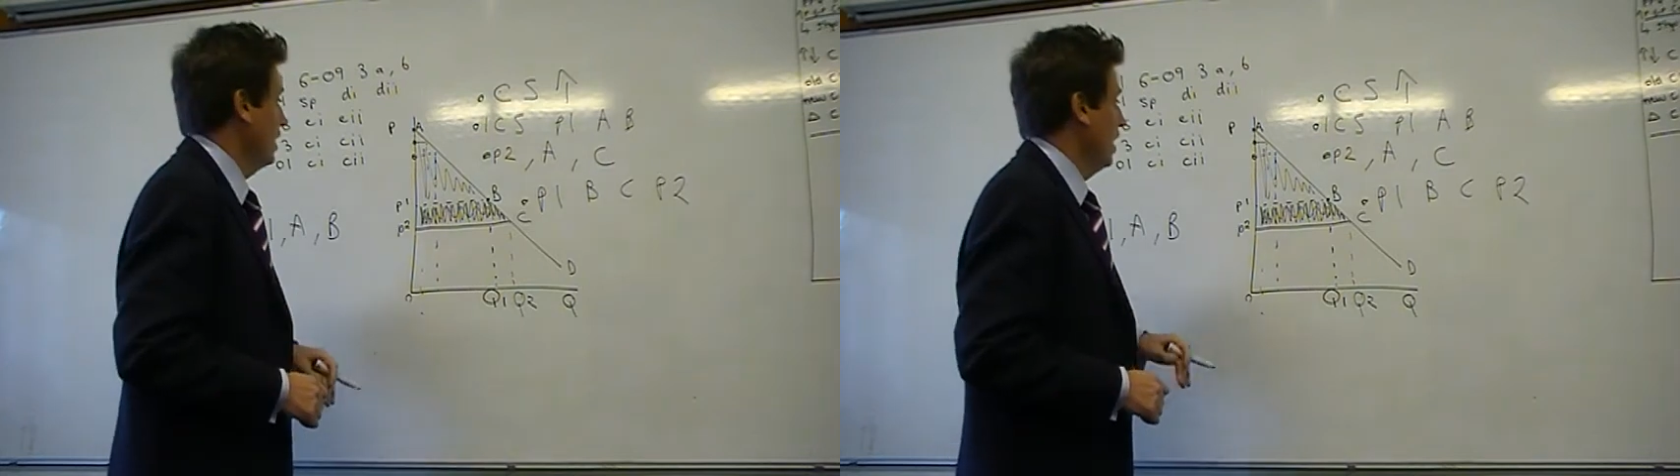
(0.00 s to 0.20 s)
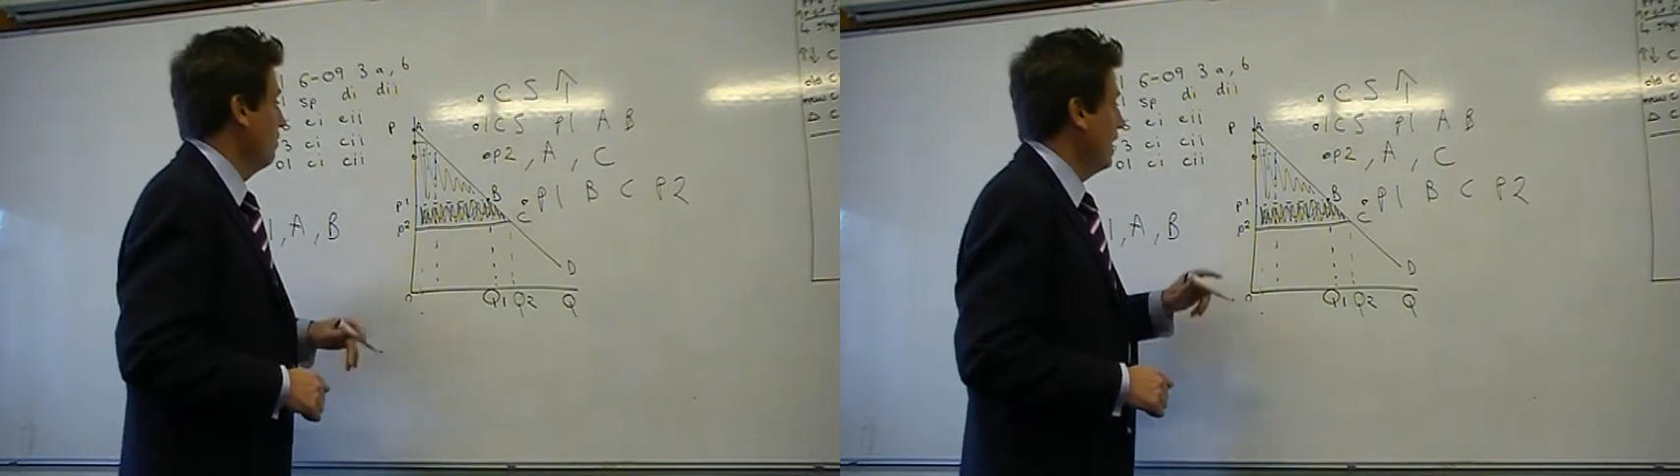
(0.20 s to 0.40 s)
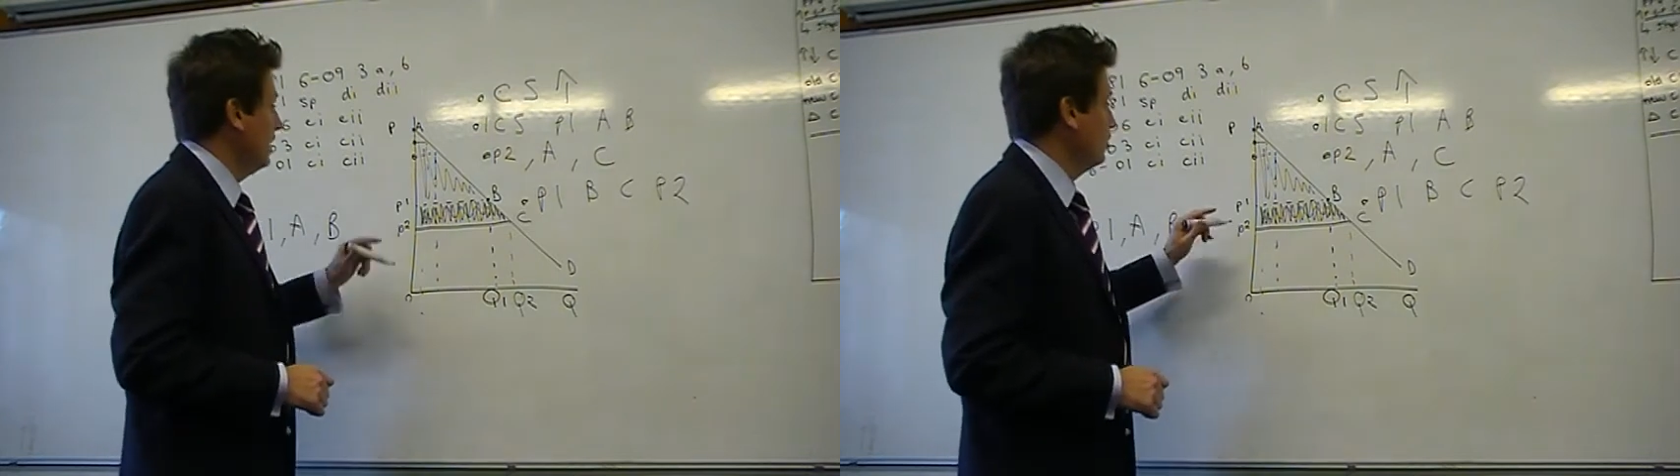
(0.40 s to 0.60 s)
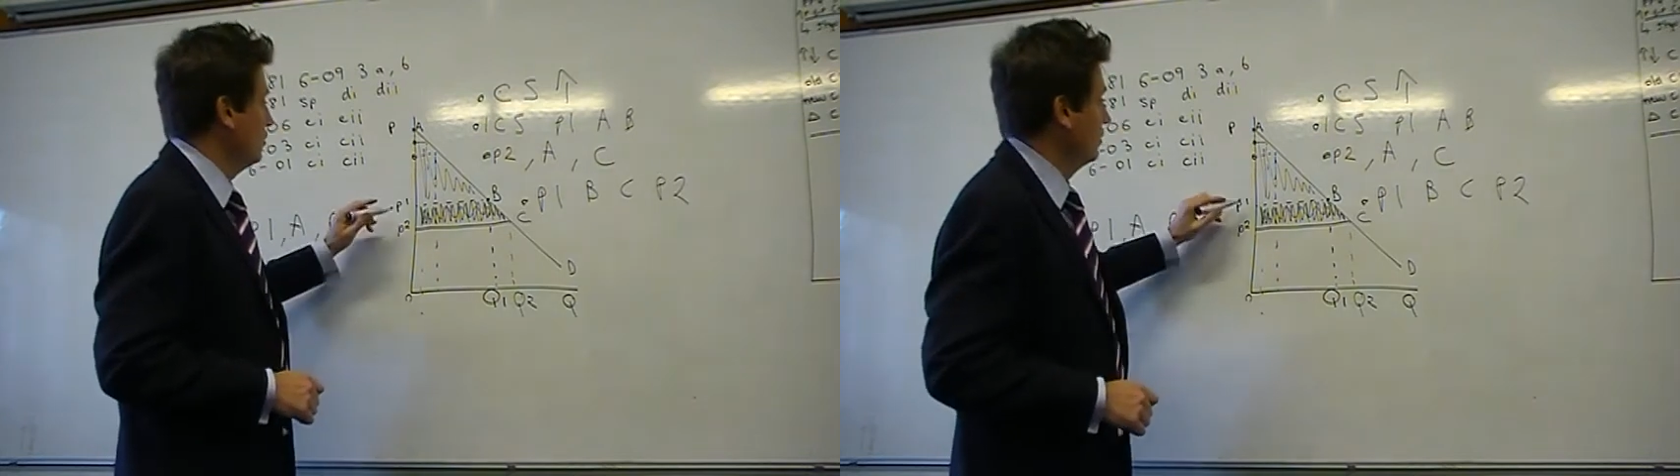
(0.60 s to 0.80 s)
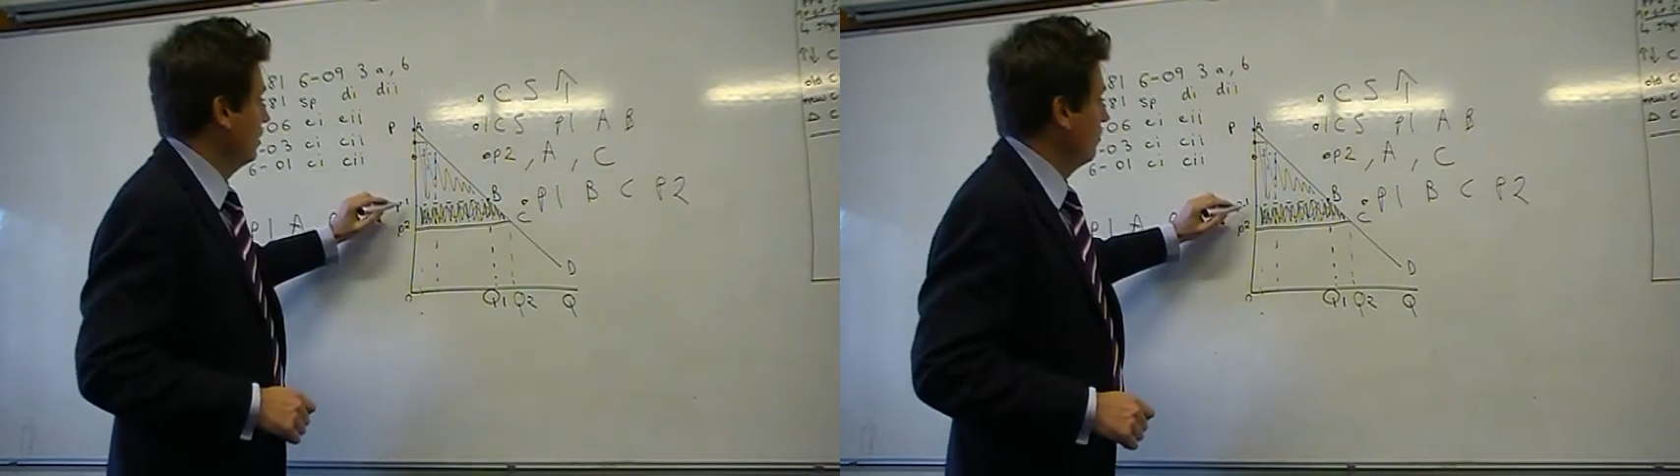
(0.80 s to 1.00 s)

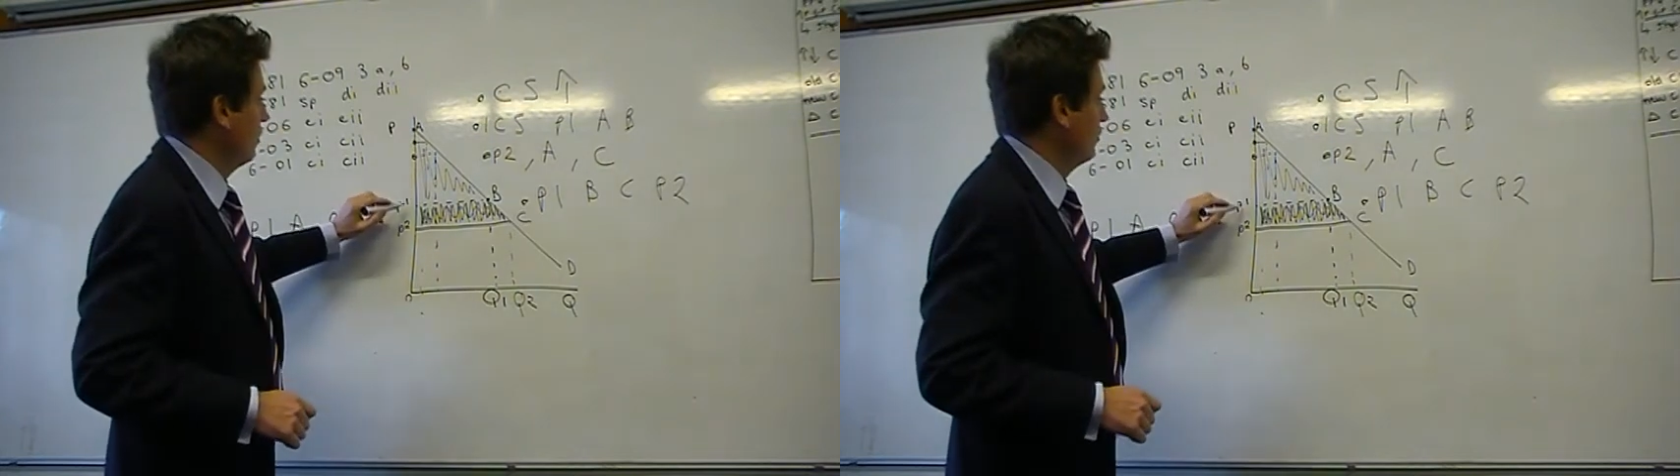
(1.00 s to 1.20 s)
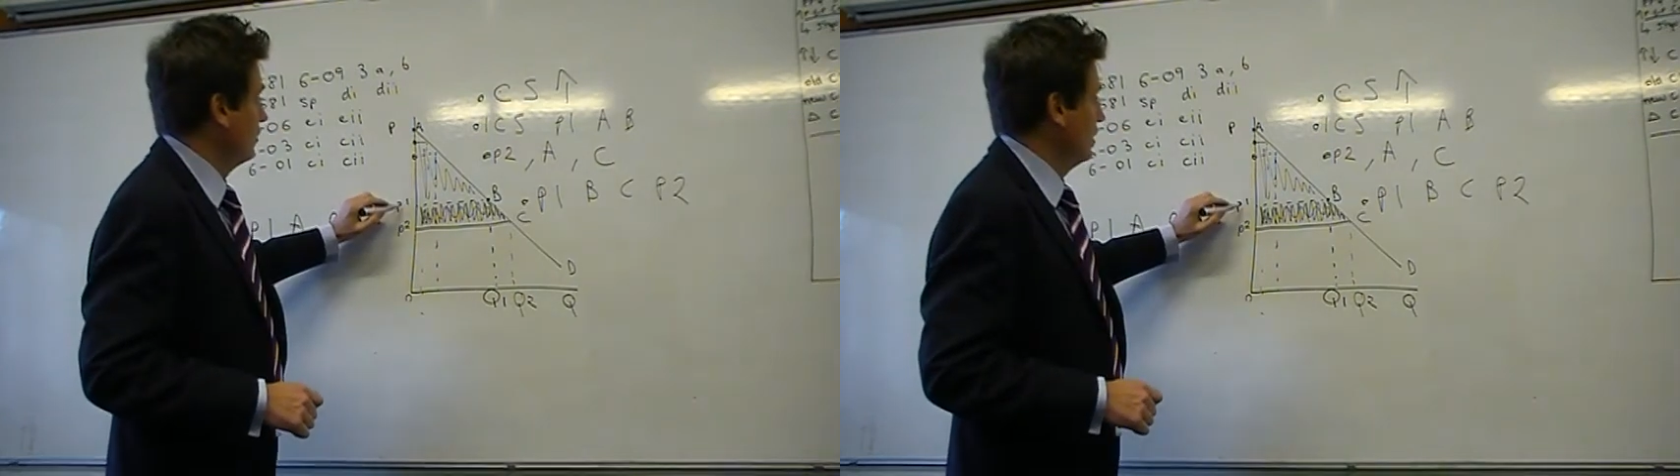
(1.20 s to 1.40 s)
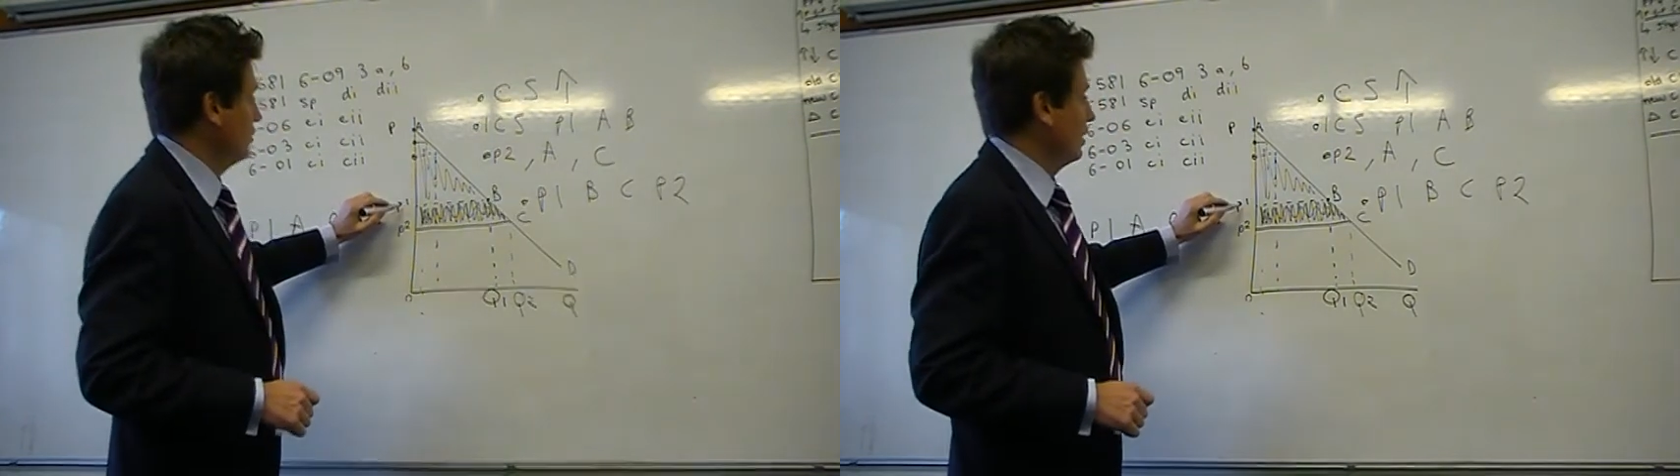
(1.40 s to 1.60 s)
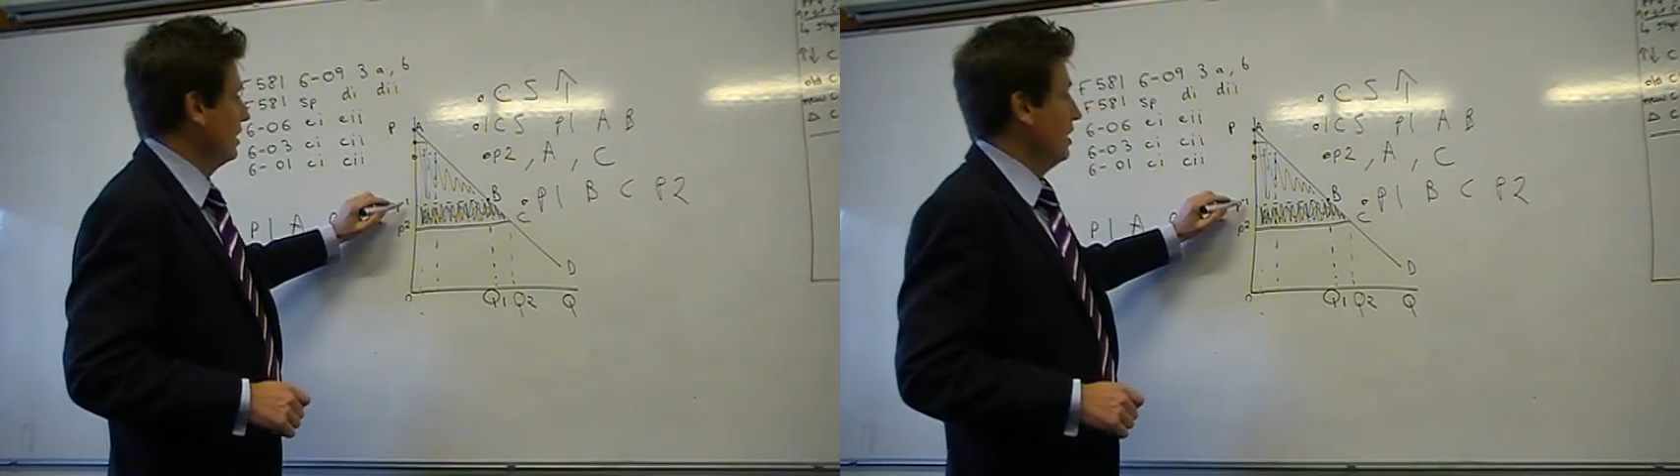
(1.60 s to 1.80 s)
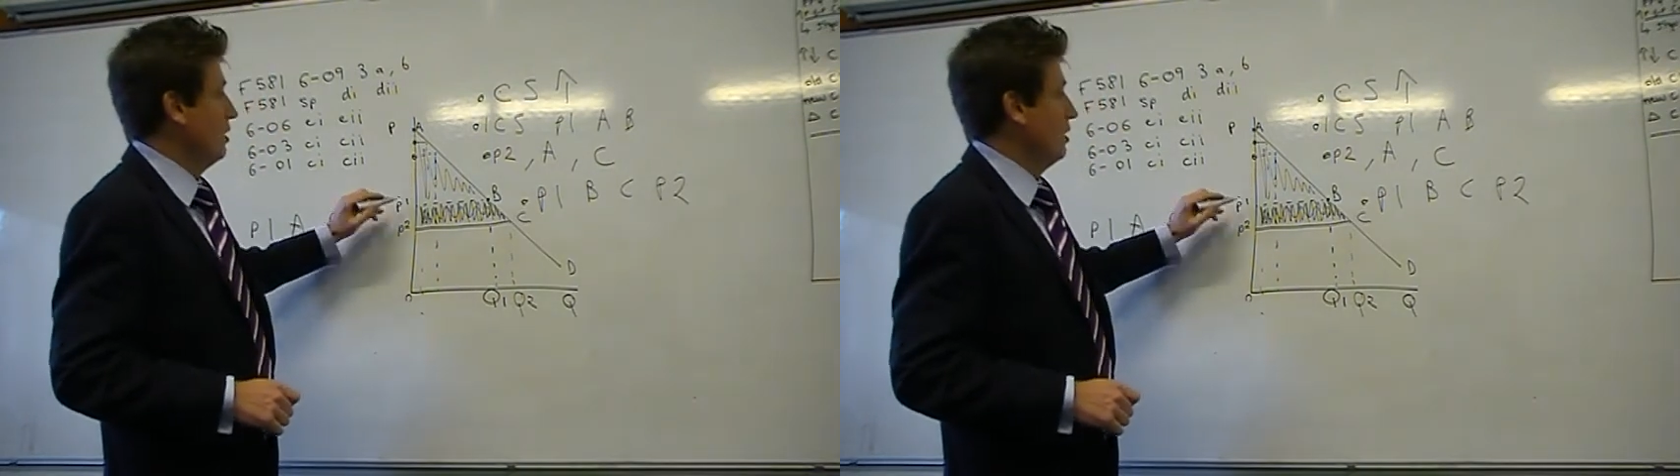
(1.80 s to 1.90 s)
Imagine we were initially